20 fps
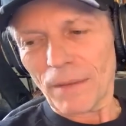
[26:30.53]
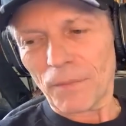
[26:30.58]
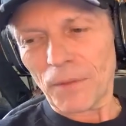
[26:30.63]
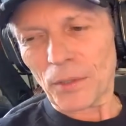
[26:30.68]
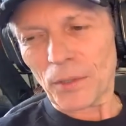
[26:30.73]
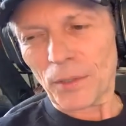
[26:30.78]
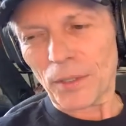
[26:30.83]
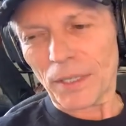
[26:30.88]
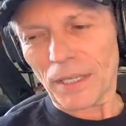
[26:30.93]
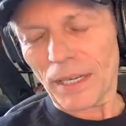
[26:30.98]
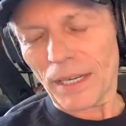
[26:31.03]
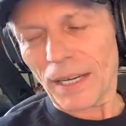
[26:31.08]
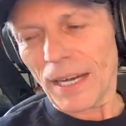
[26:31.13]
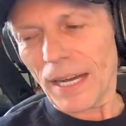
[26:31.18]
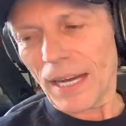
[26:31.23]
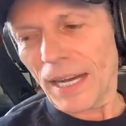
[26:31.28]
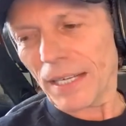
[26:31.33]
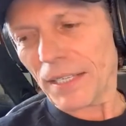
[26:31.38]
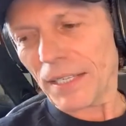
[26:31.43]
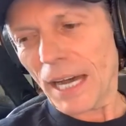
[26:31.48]
you're a
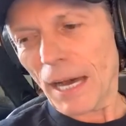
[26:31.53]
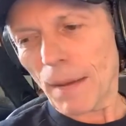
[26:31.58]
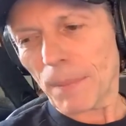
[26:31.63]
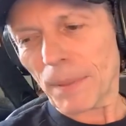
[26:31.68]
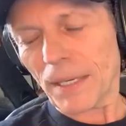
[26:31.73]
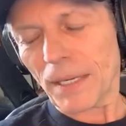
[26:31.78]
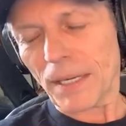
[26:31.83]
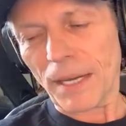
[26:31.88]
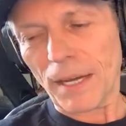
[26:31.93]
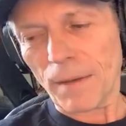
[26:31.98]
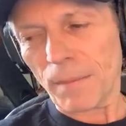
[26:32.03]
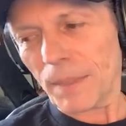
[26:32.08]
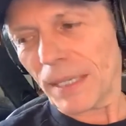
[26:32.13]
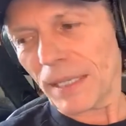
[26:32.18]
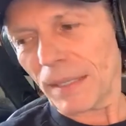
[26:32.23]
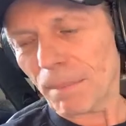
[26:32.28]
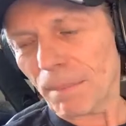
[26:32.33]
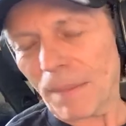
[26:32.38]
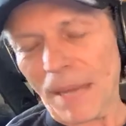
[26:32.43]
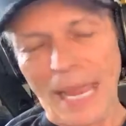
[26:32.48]
hot up and
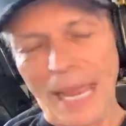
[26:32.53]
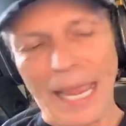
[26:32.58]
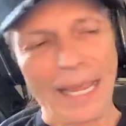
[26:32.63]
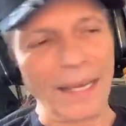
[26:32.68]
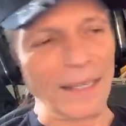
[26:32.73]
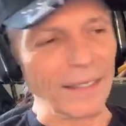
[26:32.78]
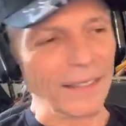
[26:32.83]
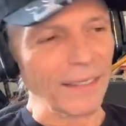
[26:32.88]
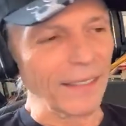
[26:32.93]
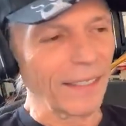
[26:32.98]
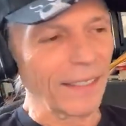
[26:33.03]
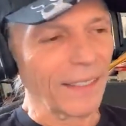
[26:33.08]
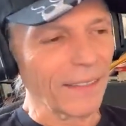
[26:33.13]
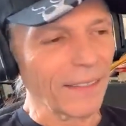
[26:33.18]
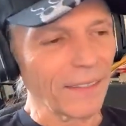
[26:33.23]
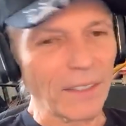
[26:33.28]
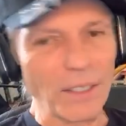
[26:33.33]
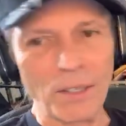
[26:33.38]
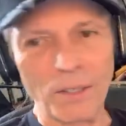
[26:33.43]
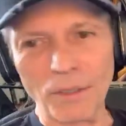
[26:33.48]
coming band,
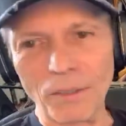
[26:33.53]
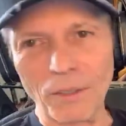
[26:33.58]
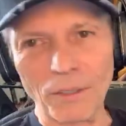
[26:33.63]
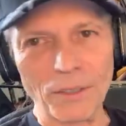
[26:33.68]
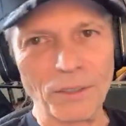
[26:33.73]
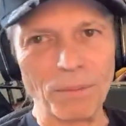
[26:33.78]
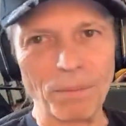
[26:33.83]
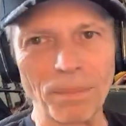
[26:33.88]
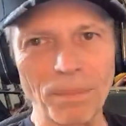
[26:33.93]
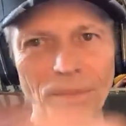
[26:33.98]
you know, there's a